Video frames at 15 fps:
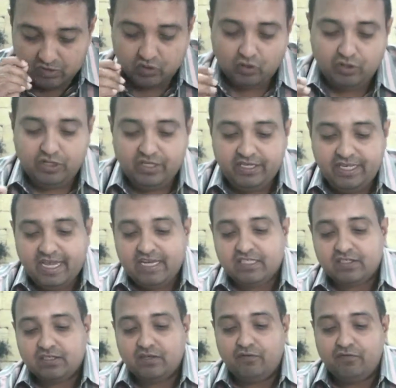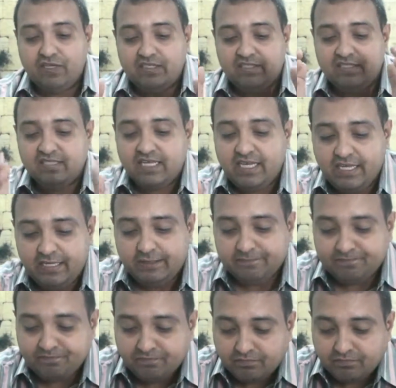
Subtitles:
So yet we see